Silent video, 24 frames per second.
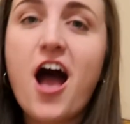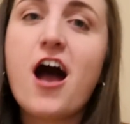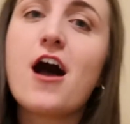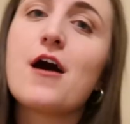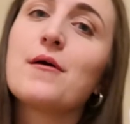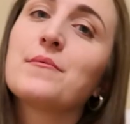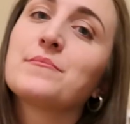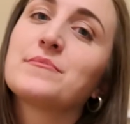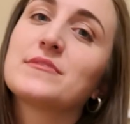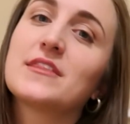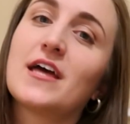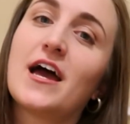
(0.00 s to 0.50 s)

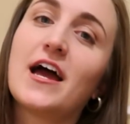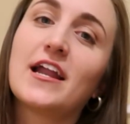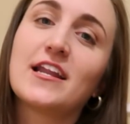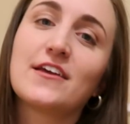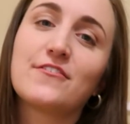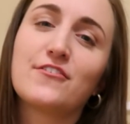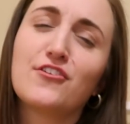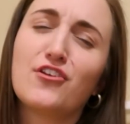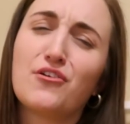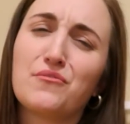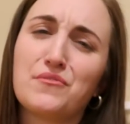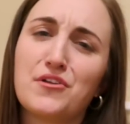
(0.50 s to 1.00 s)
That,
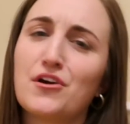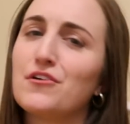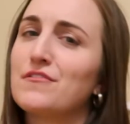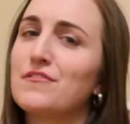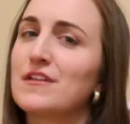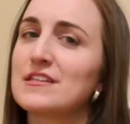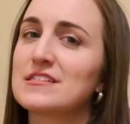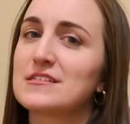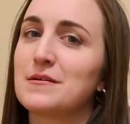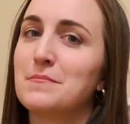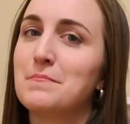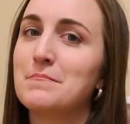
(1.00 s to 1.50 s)
if you don't know,
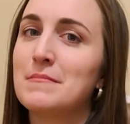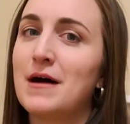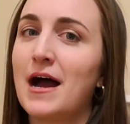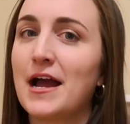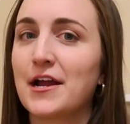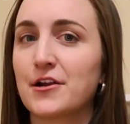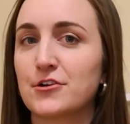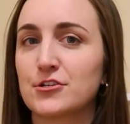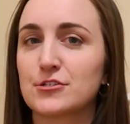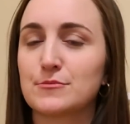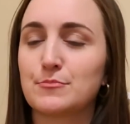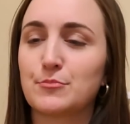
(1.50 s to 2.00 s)
that's a
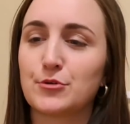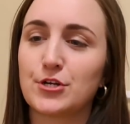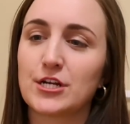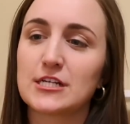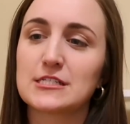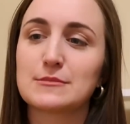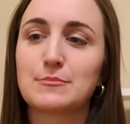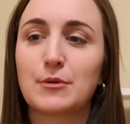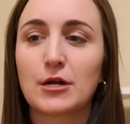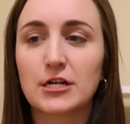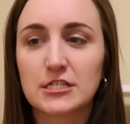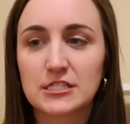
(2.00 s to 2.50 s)

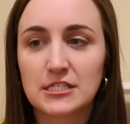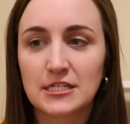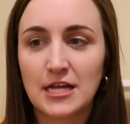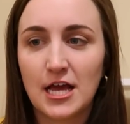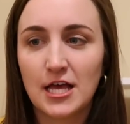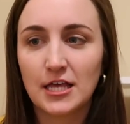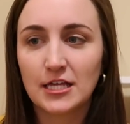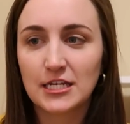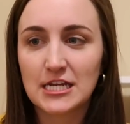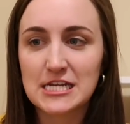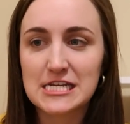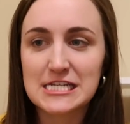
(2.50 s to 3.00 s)
Myers-Briggs
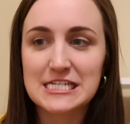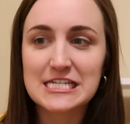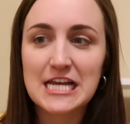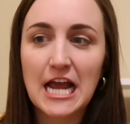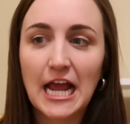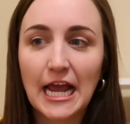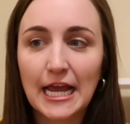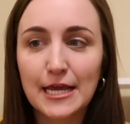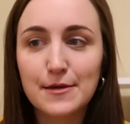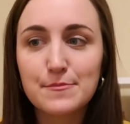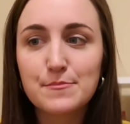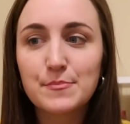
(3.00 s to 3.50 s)
personality
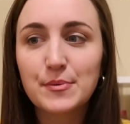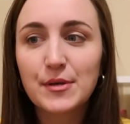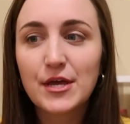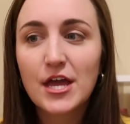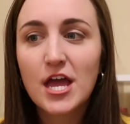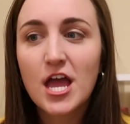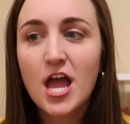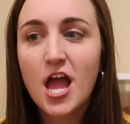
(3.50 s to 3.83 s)
type.